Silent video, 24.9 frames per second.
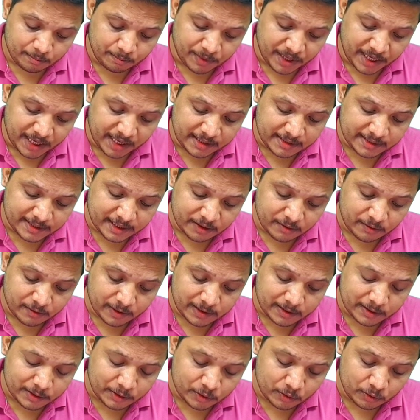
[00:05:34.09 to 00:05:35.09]
P is
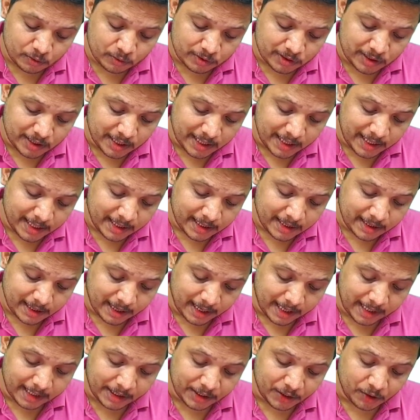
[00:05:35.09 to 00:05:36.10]
equals to 3
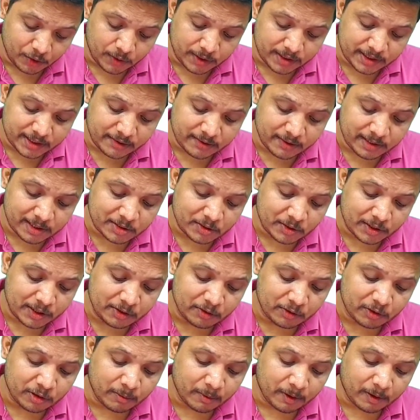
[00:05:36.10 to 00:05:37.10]
and Q is equals to e
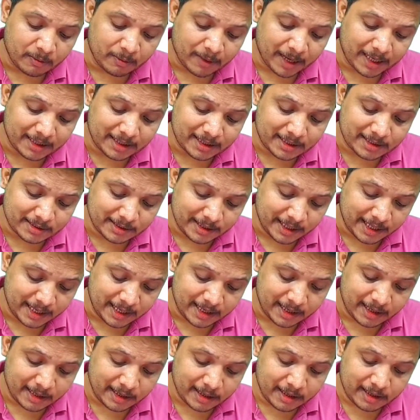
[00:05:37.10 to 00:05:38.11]
to the power minus
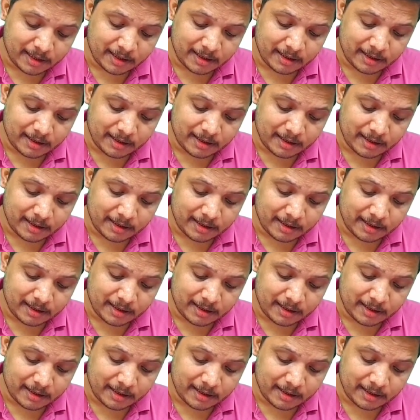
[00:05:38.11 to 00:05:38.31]
t